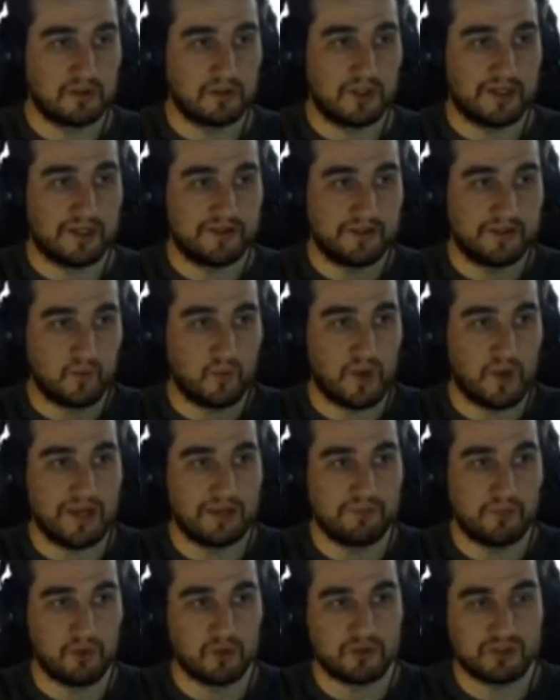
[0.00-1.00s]
at the
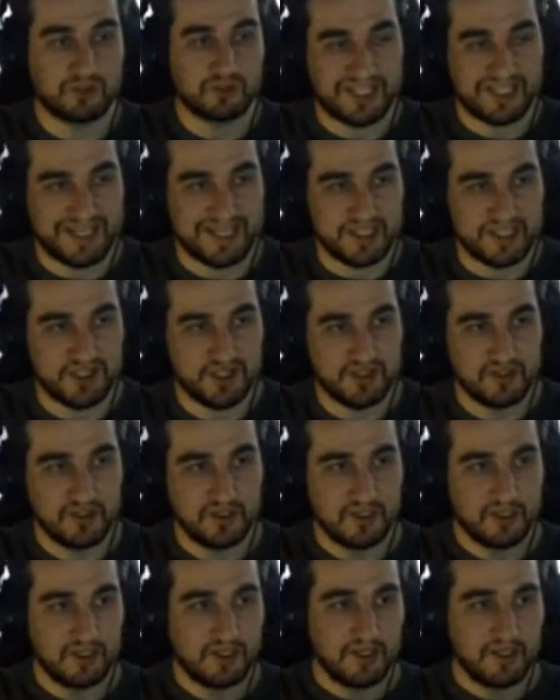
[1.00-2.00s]
white box stage
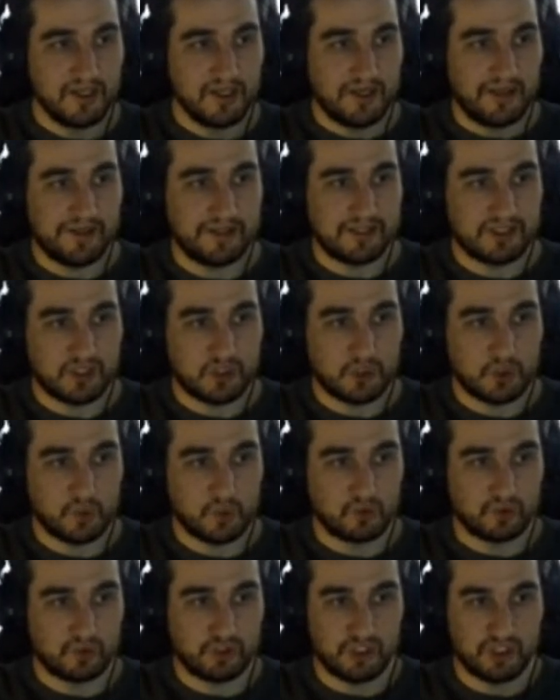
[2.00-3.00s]
is
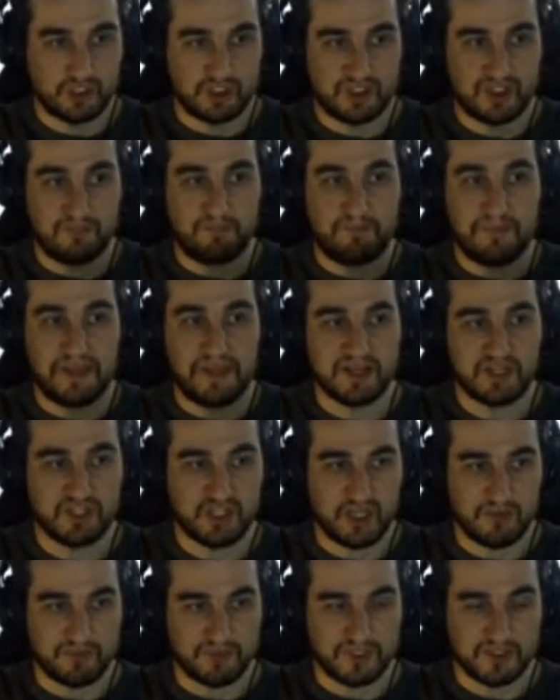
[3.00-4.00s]
to just the big
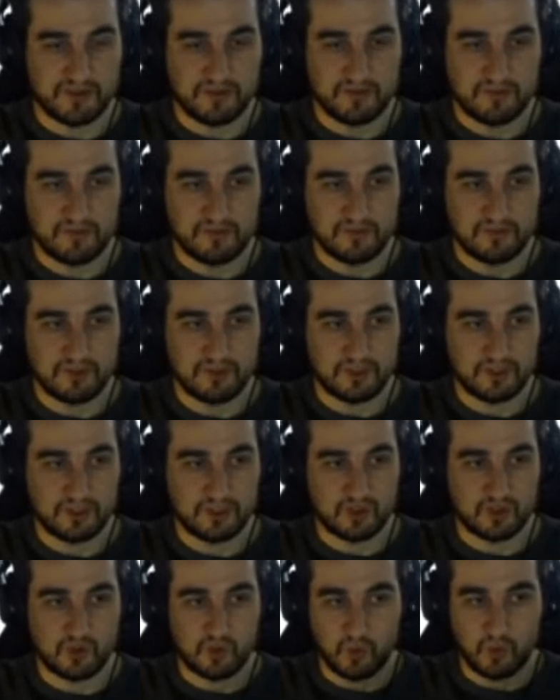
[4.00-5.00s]
shapes.
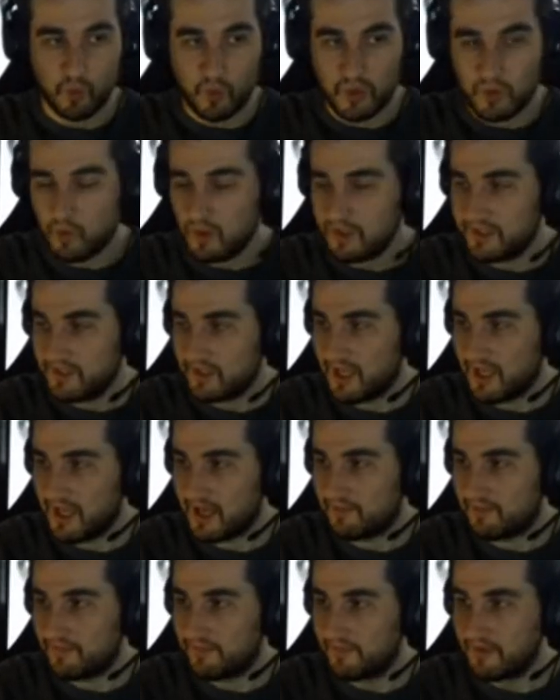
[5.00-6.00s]
Just we want
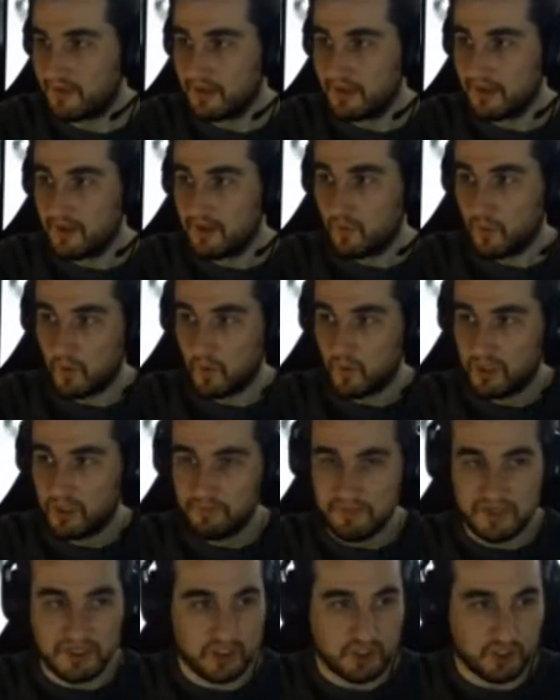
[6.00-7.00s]
to
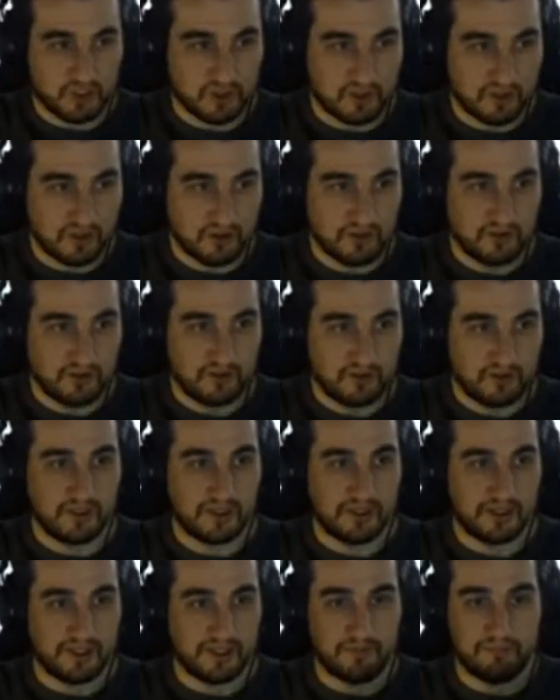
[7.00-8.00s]
make sure
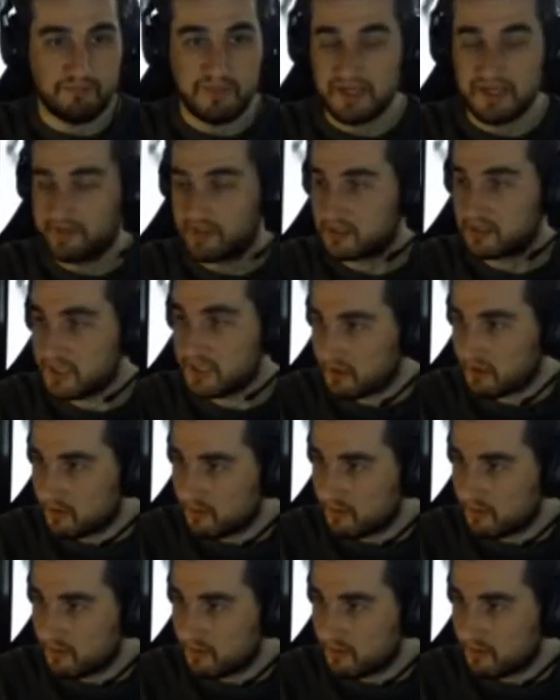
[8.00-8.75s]
metrics are